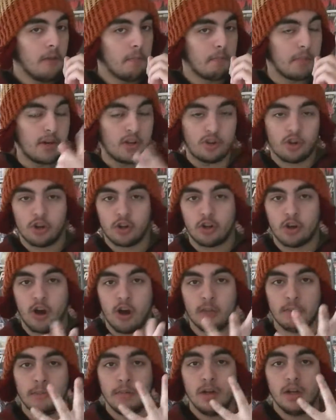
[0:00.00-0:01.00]
Be sure to
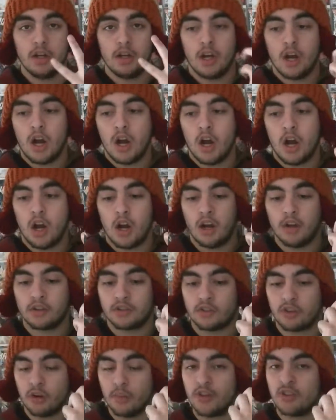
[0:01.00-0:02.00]
come.
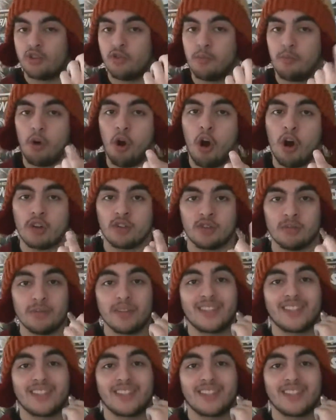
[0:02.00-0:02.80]
It's going to be super awesome.